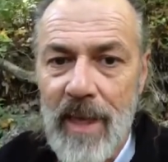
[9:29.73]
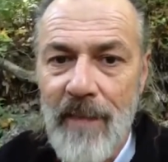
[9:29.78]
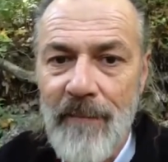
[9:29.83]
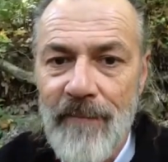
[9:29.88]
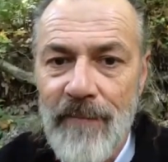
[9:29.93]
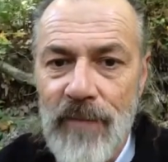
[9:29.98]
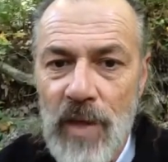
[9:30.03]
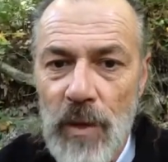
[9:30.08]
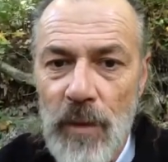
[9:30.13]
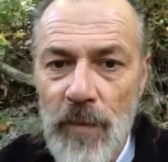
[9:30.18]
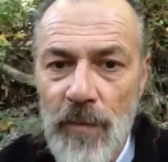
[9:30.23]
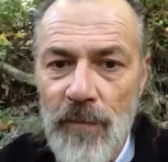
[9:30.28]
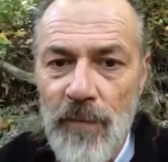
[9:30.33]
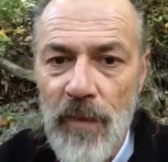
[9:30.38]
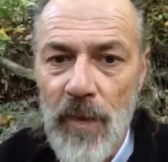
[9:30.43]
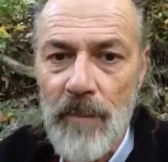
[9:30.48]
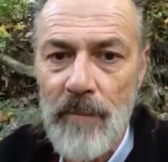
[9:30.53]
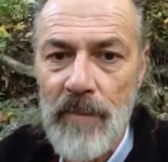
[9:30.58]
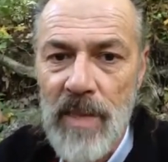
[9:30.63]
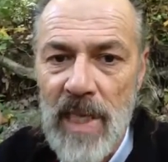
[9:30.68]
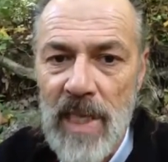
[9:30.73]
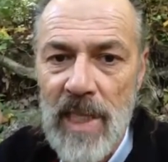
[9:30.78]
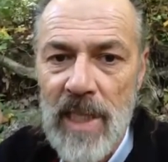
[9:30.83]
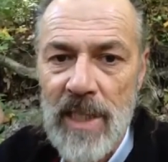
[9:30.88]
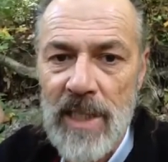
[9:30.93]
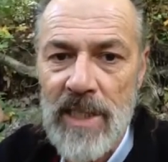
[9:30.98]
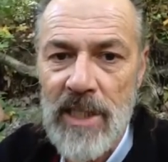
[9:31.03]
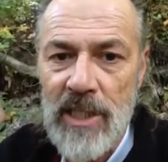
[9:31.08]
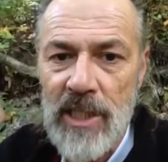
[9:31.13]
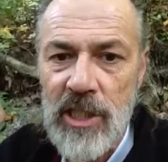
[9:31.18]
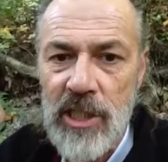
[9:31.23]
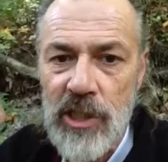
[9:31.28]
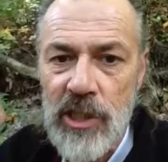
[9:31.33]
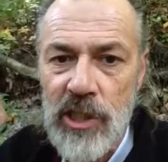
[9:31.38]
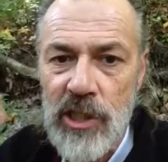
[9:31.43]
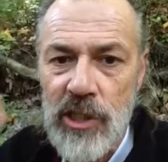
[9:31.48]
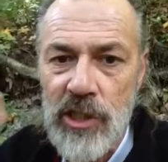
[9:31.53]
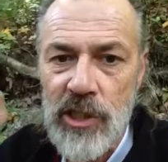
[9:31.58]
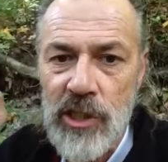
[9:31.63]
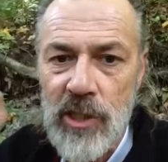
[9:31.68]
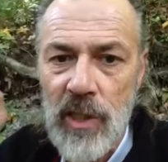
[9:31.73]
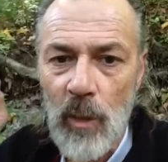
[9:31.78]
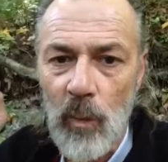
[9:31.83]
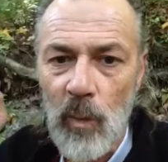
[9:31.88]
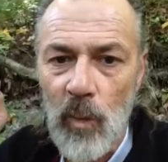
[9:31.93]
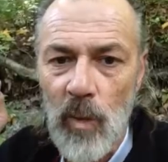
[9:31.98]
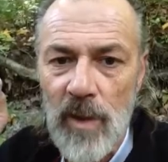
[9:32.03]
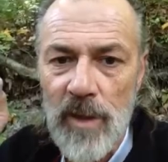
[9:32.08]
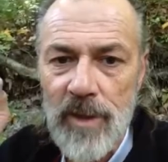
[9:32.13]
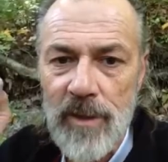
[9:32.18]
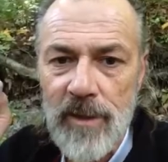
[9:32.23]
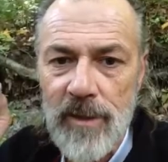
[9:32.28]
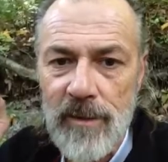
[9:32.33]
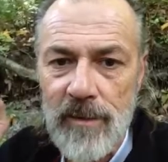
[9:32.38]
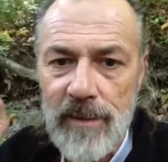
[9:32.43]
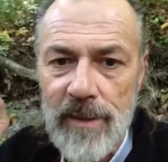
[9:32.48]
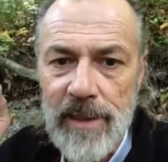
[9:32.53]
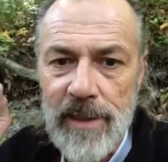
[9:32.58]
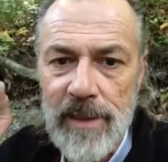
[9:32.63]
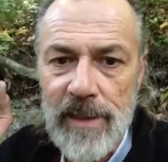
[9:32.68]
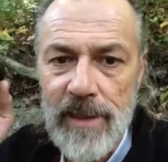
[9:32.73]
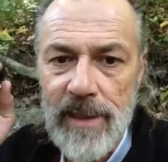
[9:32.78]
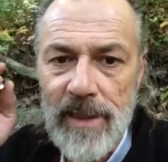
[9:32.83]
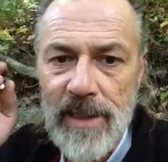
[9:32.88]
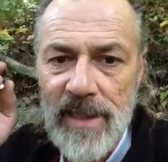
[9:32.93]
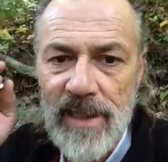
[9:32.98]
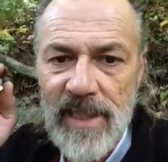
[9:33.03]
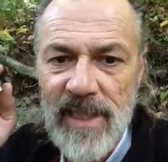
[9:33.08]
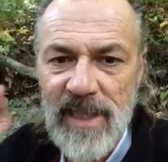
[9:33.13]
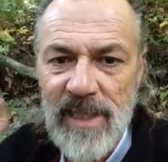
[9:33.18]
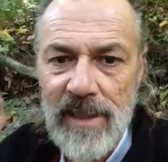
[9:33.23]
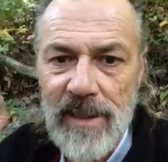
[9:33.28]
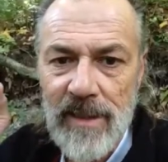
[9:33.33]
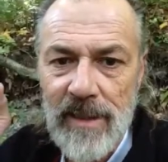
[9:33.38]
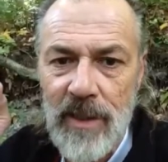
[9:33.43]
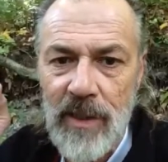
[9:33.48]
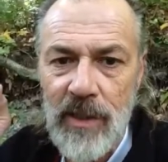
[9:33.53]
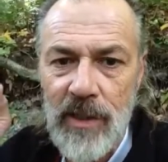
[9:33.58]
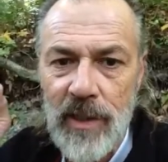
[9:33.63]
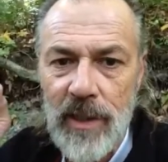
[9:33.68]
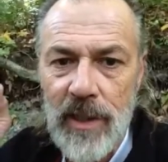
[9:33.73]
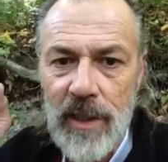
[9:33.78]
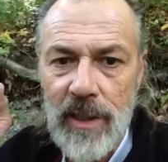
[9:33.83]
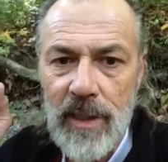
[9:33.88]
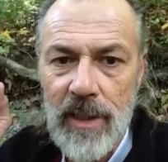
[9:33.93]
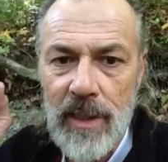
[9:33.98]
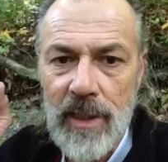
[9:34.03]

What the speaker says: Vote for politicians that want green energy.